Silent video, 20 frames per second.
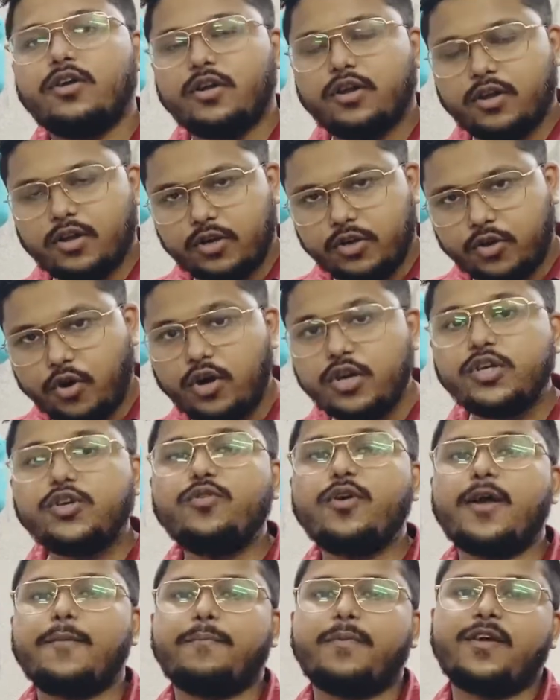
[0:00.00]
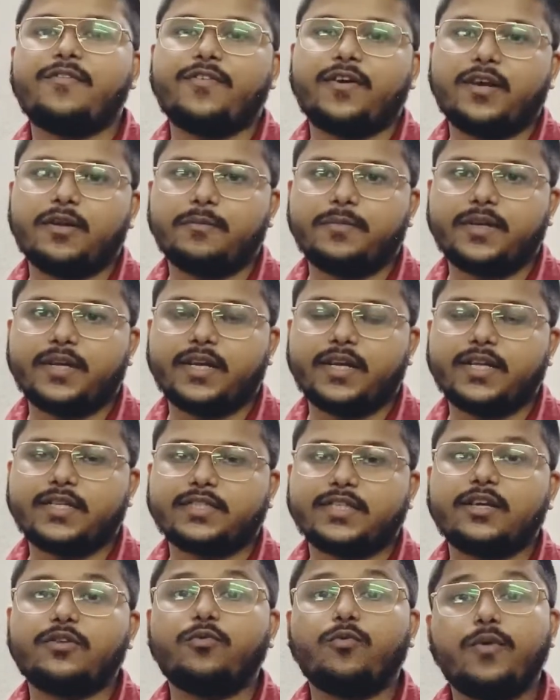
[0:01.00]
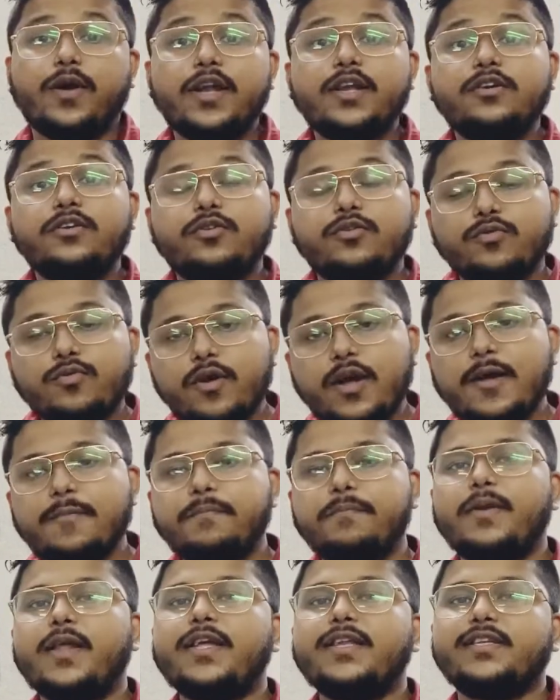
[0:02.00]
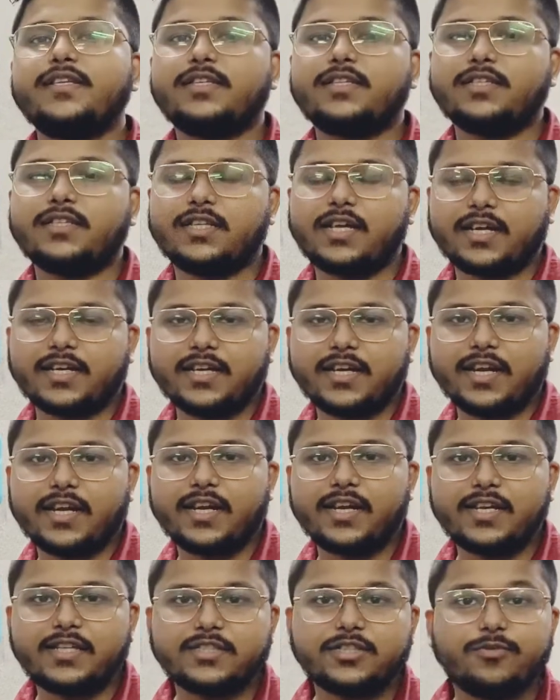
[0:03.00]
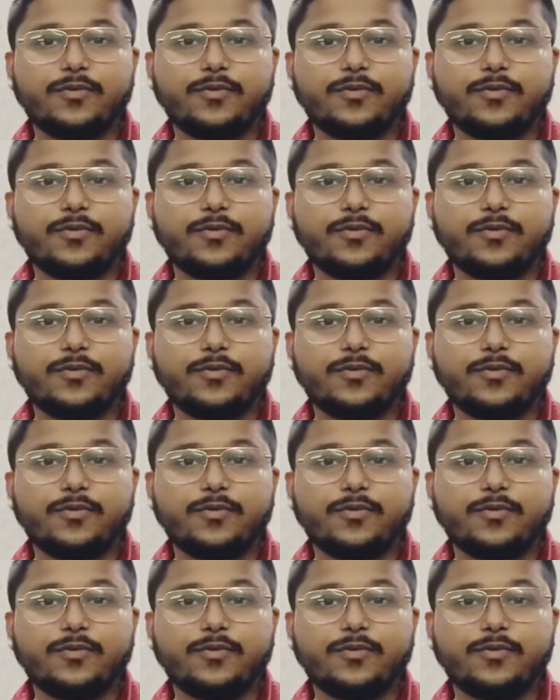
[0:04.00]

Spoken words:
not to apply fundamental analysis, and when to apply technical analysis,